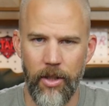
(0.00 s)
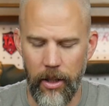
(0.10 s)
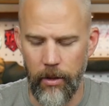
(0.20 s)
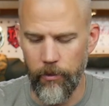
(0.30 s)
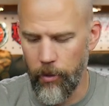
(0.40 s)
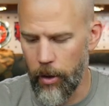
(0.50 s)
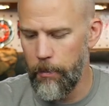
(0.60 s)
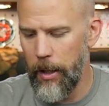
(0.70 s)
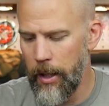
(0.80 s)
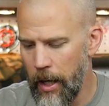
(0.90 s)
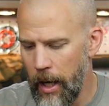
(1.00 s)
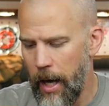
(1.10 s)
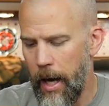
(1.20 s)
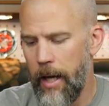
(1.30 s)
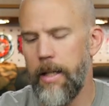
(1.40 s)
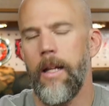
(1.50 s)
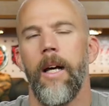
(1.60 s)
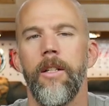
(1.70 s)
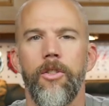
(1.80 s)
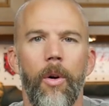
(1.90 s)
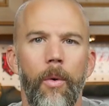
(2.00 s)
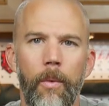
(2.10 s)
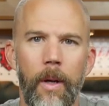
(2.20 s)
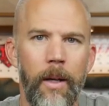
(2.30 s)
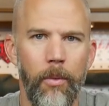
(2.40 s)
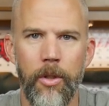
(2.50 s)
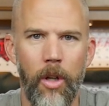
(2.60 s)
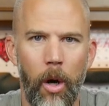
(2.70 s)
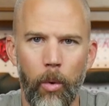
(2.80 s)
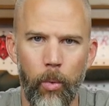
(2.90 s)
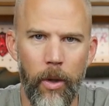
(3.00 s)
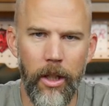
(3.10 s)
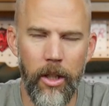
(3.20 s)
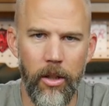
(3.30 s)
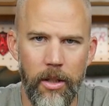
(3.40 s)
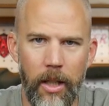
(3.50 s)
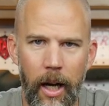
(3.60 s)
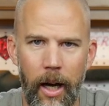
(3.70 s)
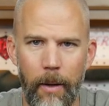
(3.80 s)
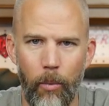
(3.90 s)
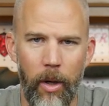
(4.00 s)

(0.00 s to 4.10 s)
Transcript: sitting in front of me. And uh, so it was a really good time.